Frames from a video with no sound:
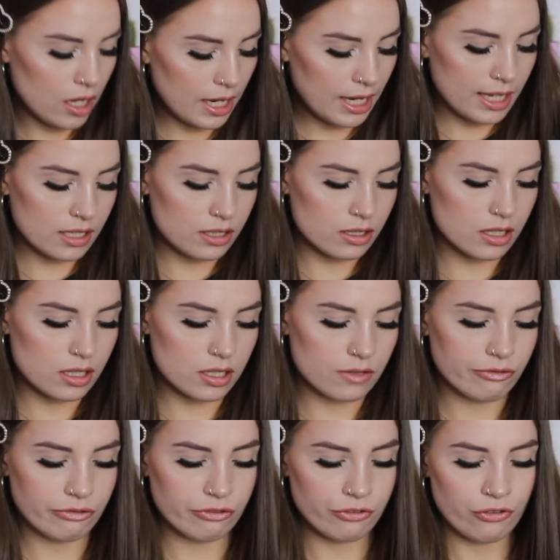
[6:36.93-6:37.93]
It
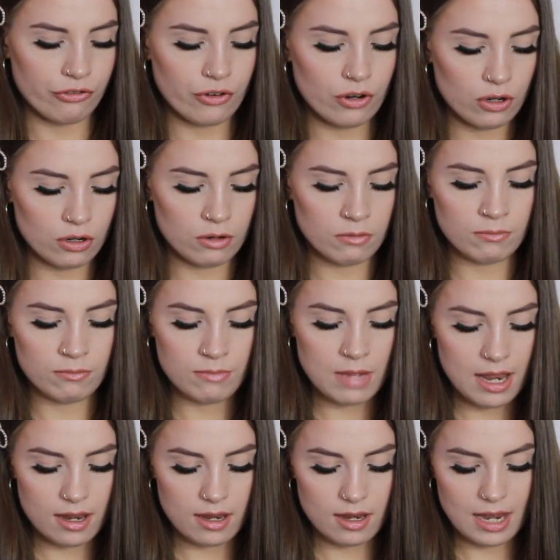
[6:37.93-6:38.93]
is from
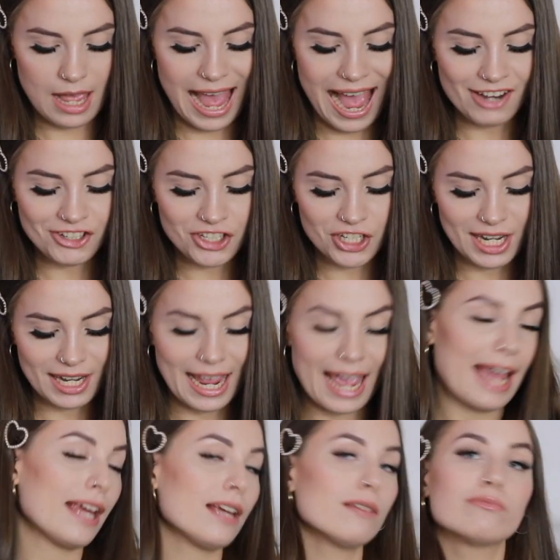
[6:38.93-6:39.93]

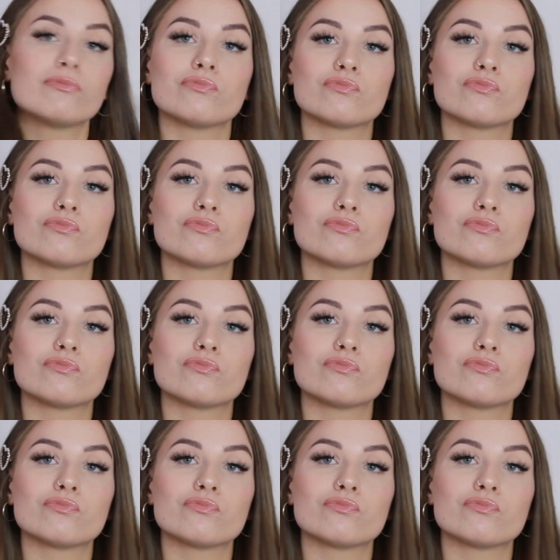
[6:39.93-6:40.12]
Ashike.